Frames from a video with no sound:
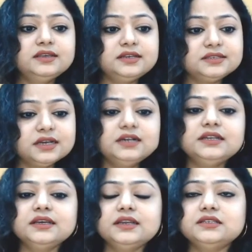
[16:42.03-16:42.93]

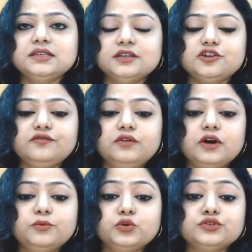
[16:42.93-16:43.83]
resulting in a change of
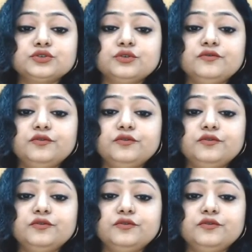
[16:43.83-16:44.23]
workforce